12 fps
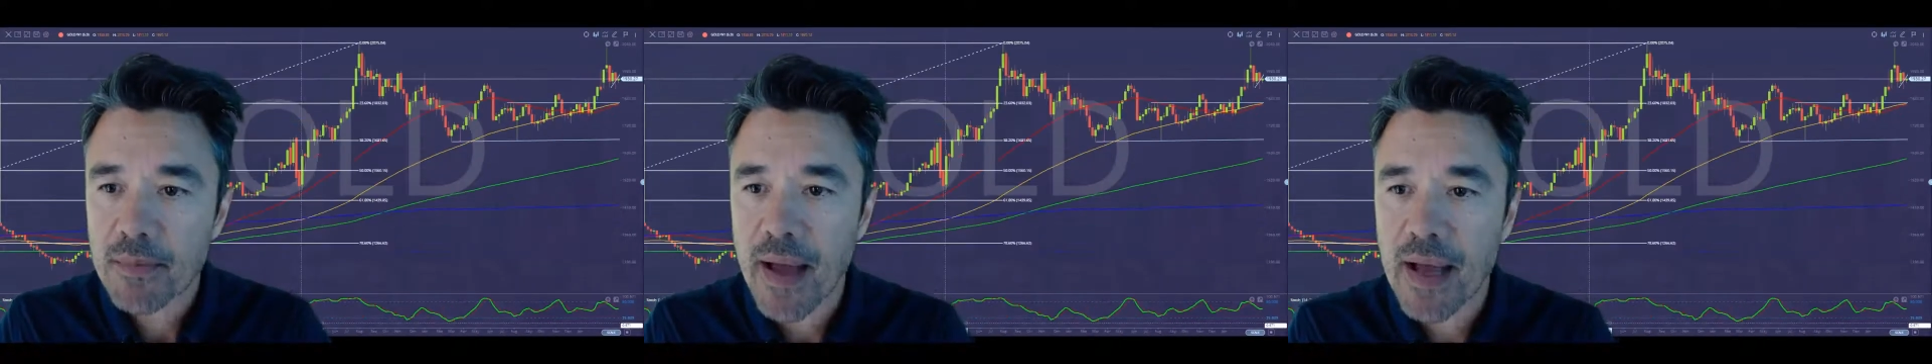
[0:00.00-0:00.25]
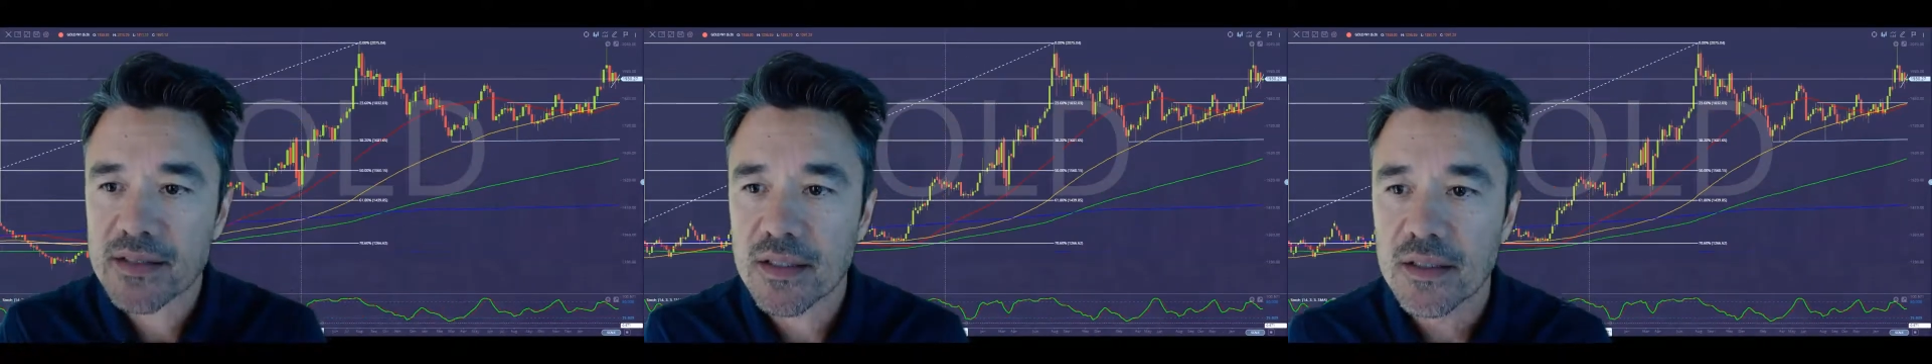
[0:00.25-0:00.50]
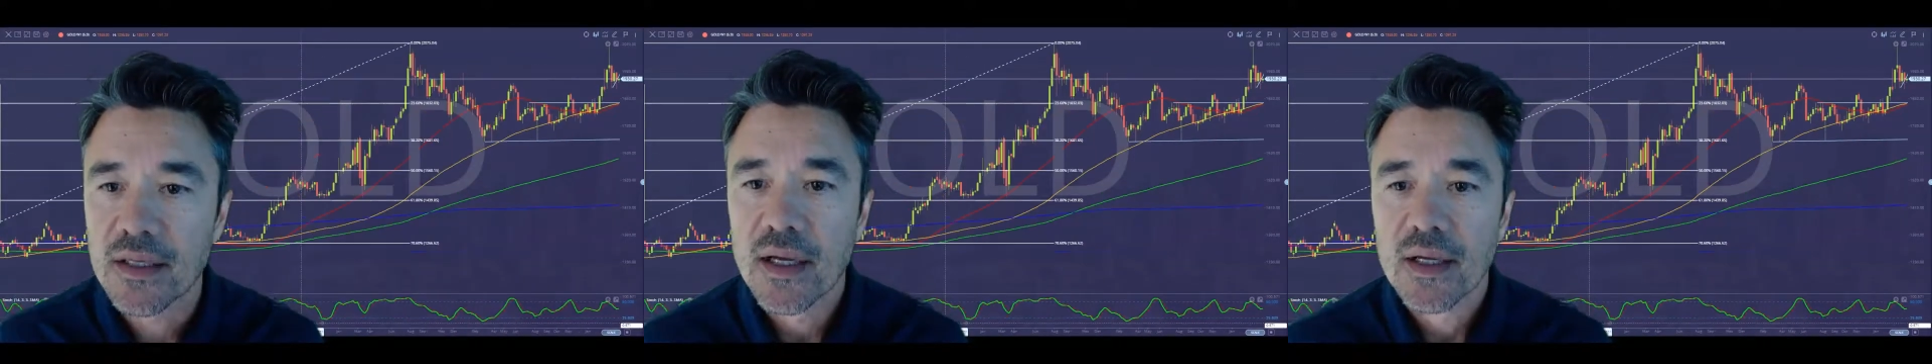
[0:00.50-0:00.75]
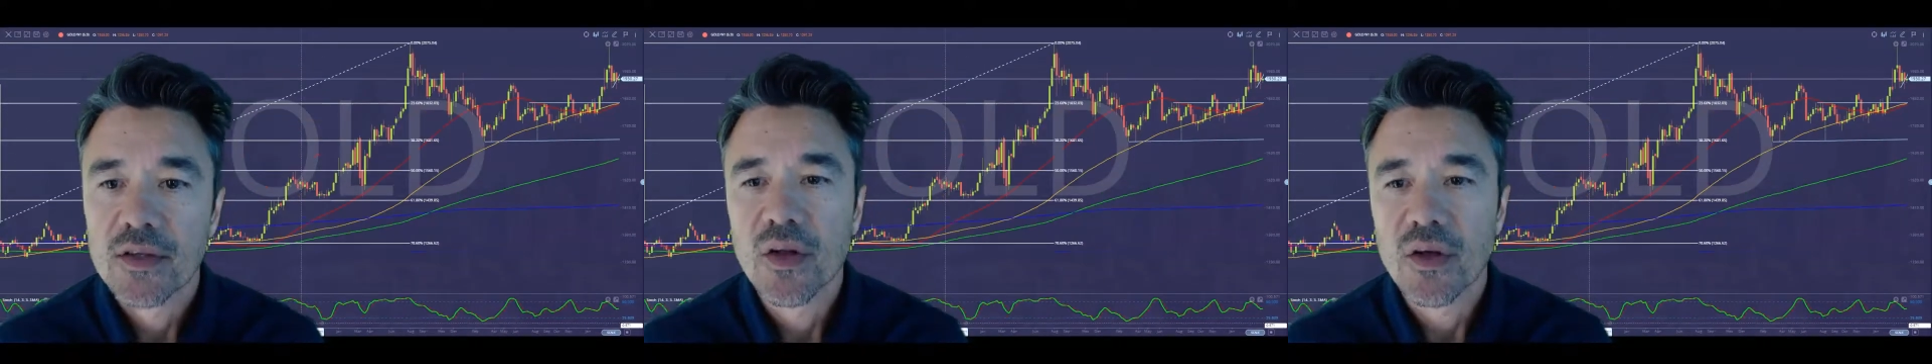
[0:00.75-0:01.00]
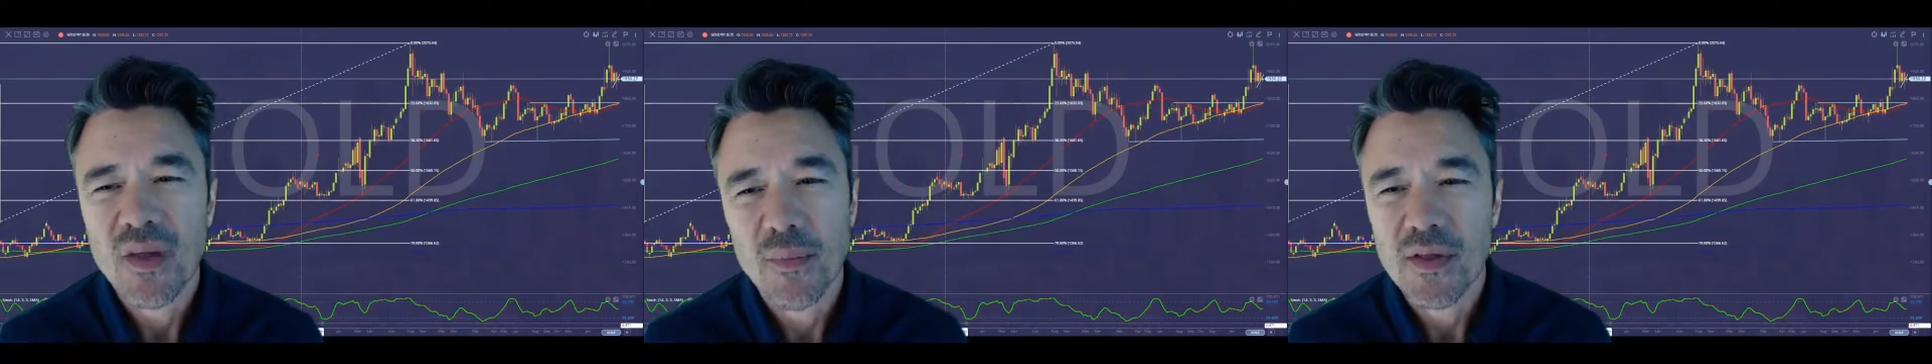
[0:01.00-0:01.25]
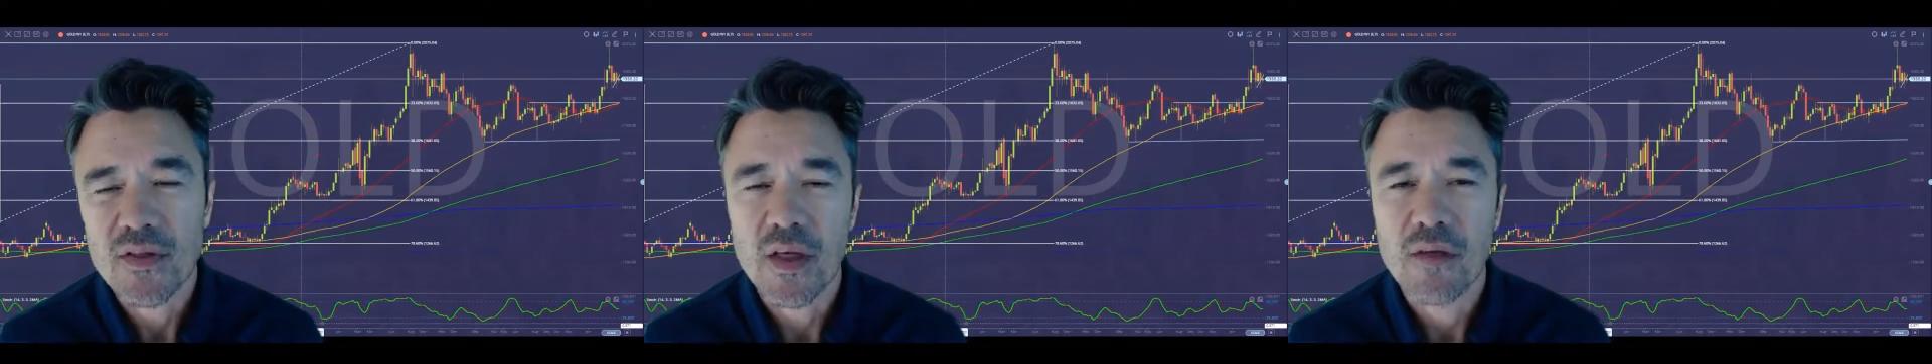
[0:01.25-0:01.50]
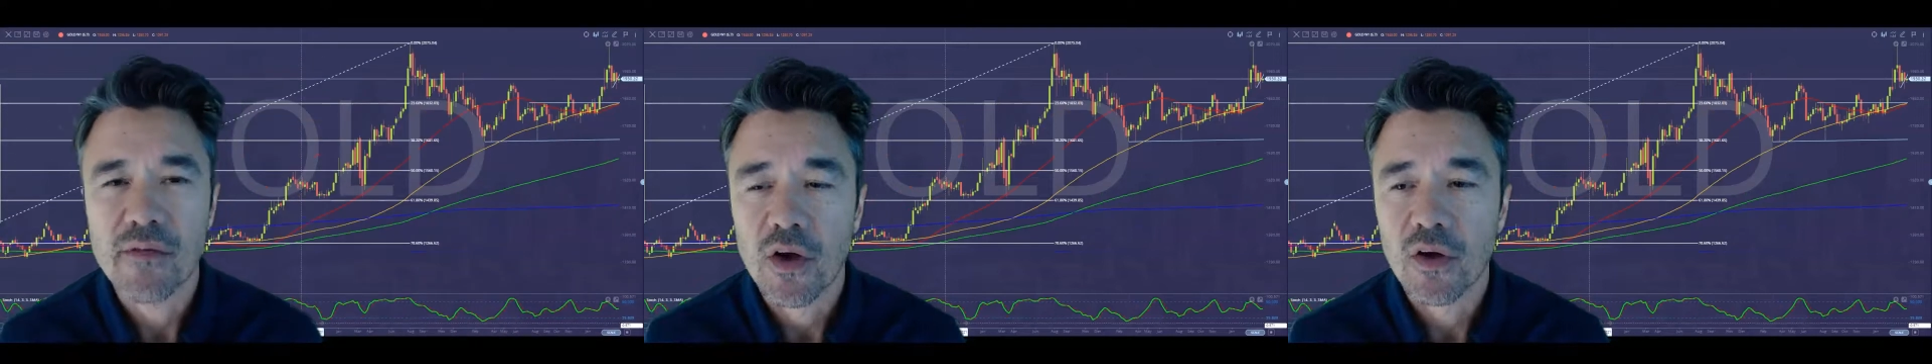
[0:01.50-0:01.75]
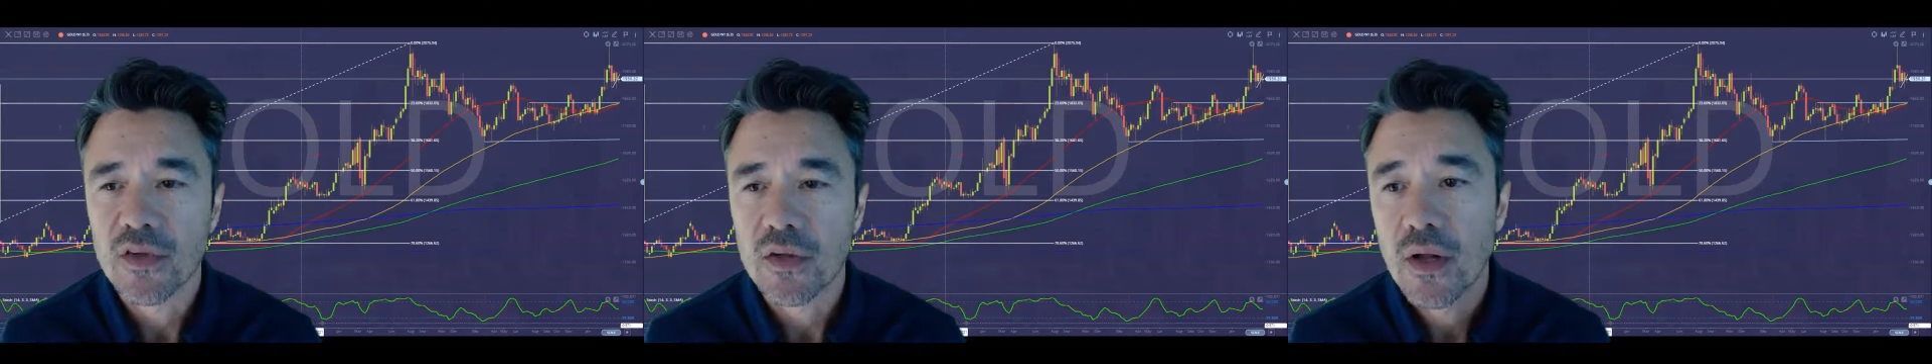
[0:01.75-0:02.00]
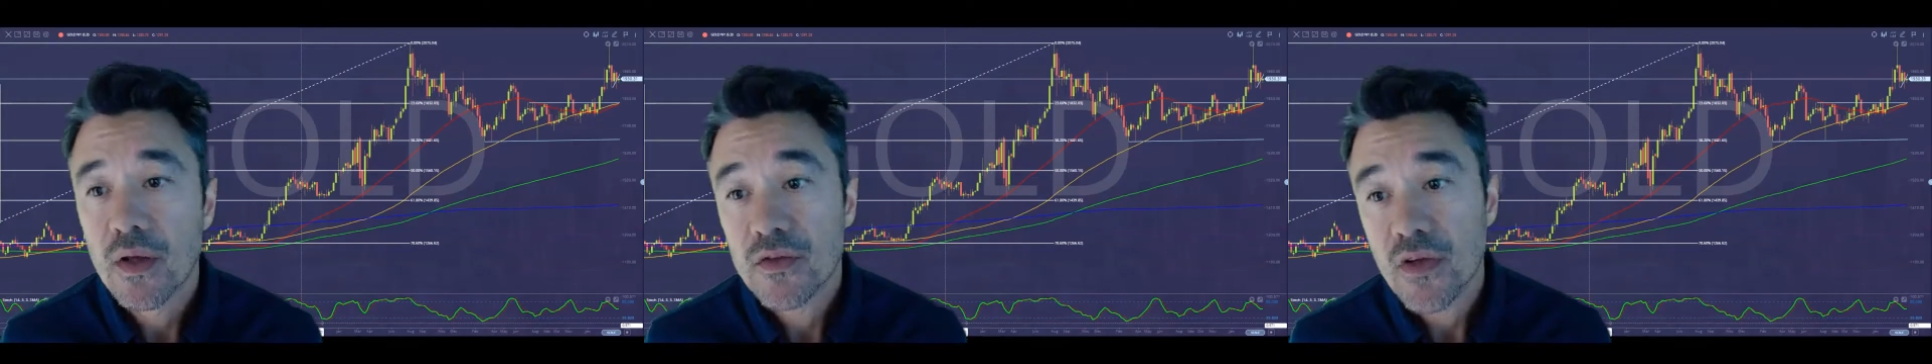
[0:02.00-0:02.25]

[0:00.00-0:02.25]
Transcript: pattern. Not something you see very often.